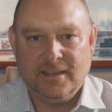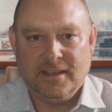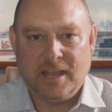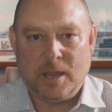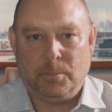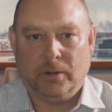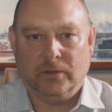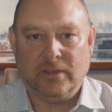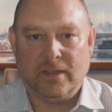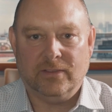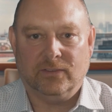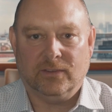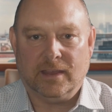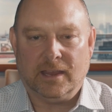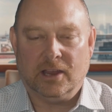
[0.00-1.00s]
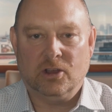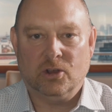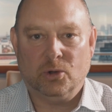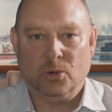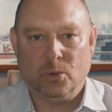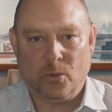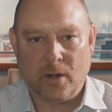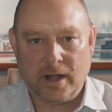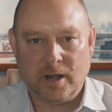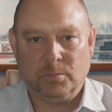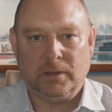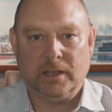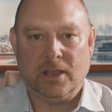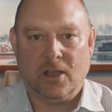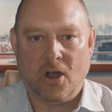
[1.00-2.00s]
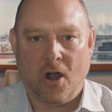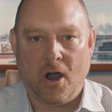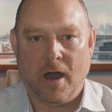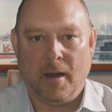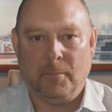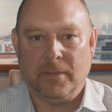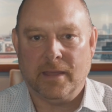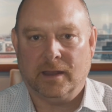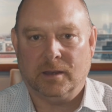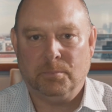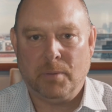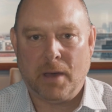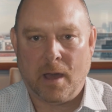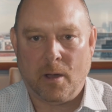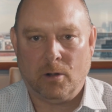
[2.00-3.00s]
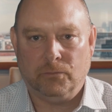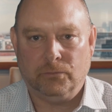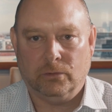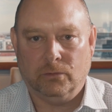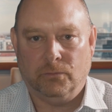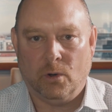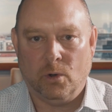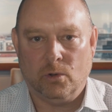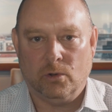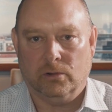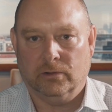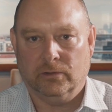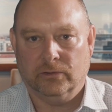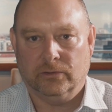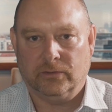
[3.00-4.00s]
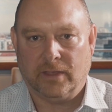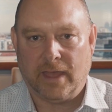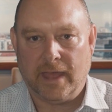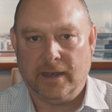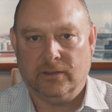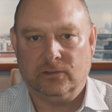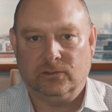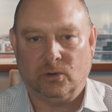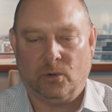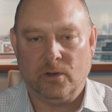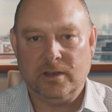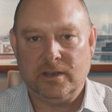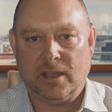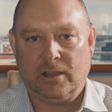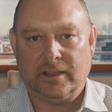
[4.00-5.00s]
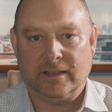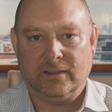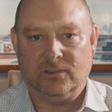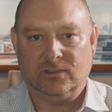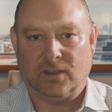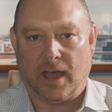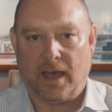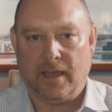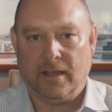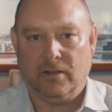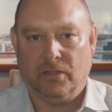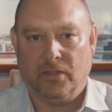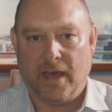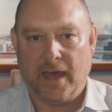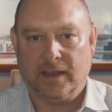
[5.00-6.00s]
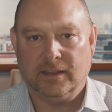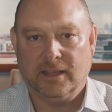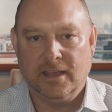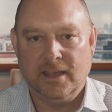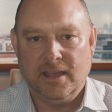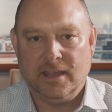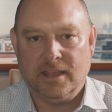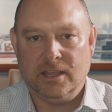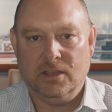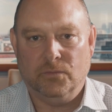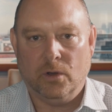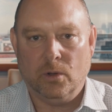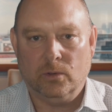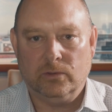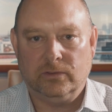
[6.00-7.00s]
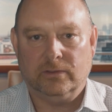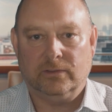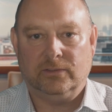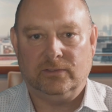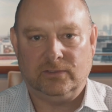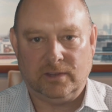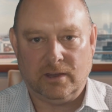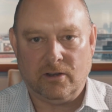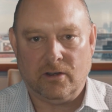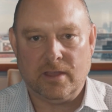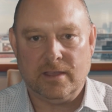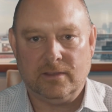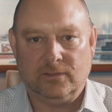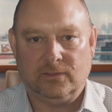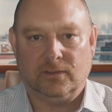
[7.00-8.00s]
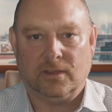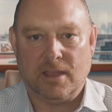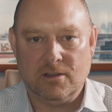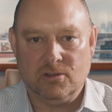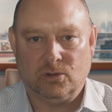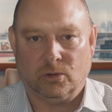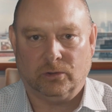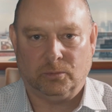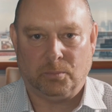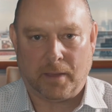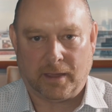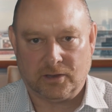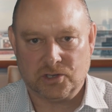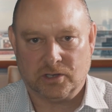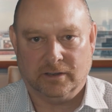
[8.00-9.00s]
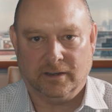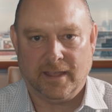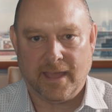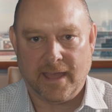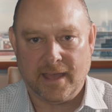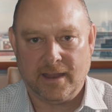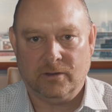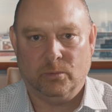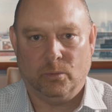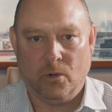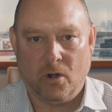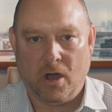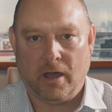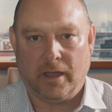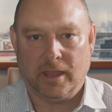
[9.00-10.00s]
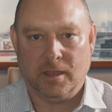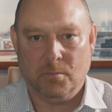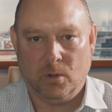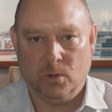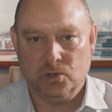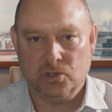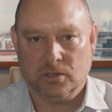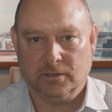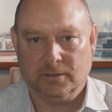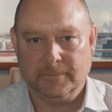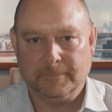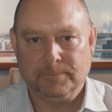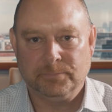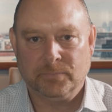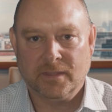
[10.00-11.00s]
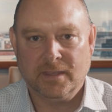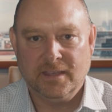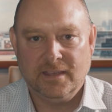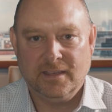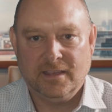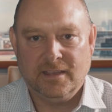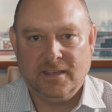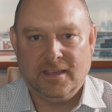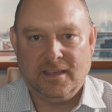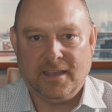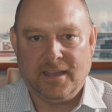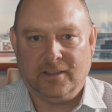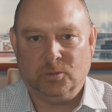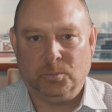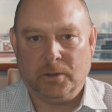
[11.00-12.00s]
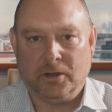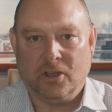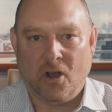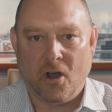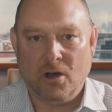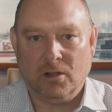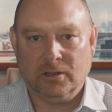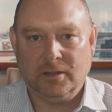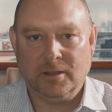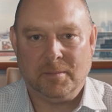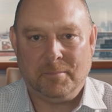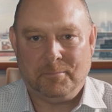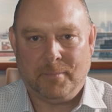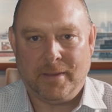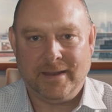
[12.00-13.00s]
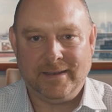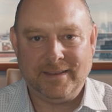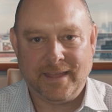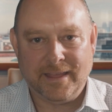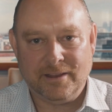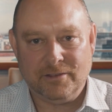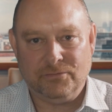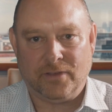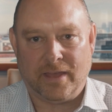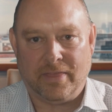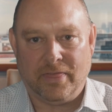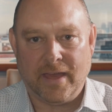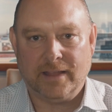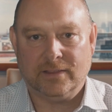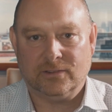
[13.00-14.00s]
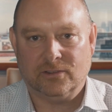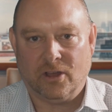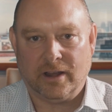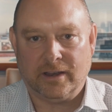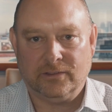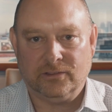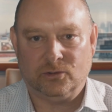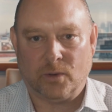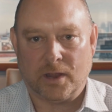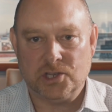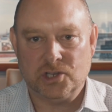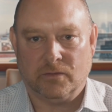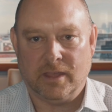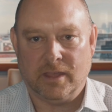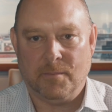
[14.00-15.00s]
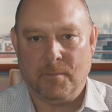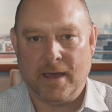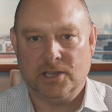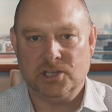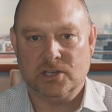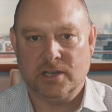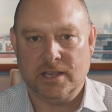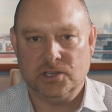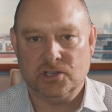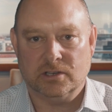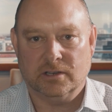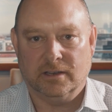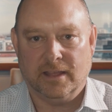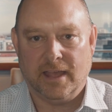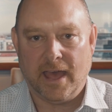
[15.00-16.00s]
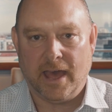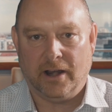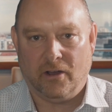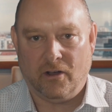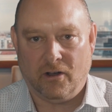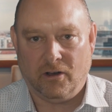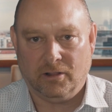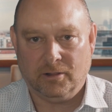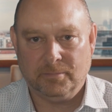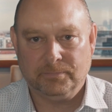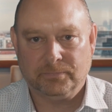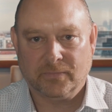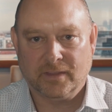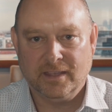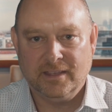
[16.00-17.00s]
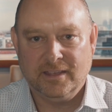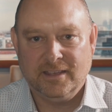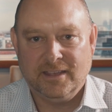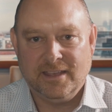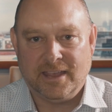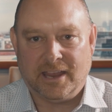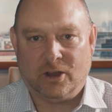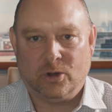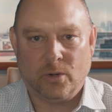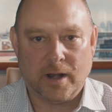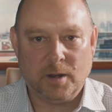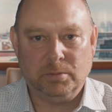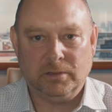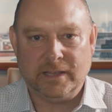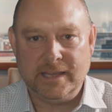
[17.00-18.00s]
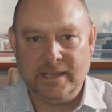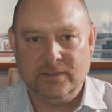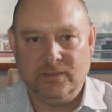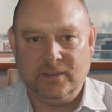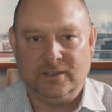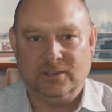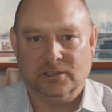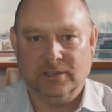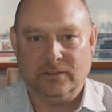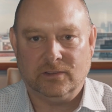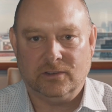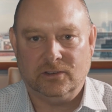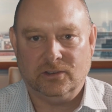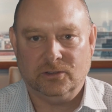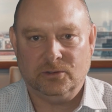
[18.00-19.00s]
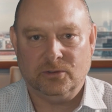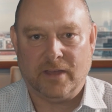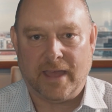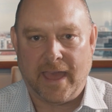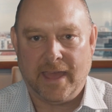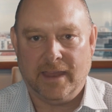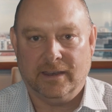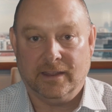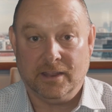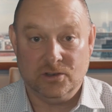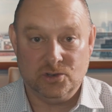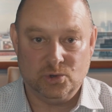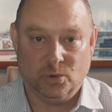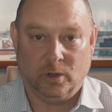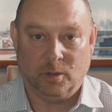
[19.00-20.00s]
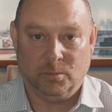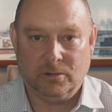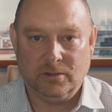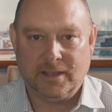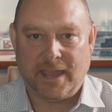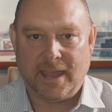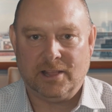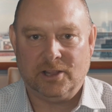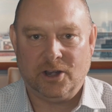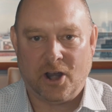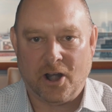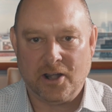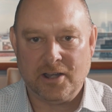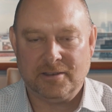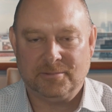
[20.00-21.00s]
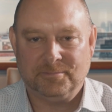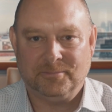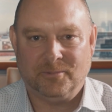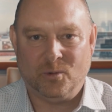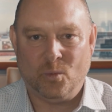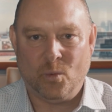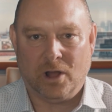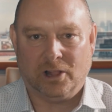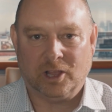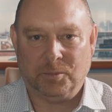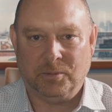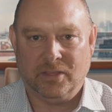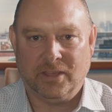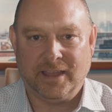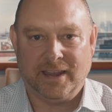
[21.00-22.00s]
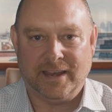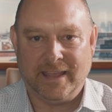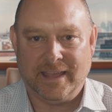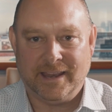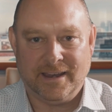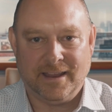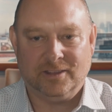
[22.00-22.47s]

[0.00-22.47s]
he presents incredibly calm yet powerful vocals and a storytelling style that evokes serious introspection and raw emotion. It's been called meditative, and that's not a stretch imagination at all. Incredibly easy to listen to and enjoyable. Kalon Hart, welcome to the Canadian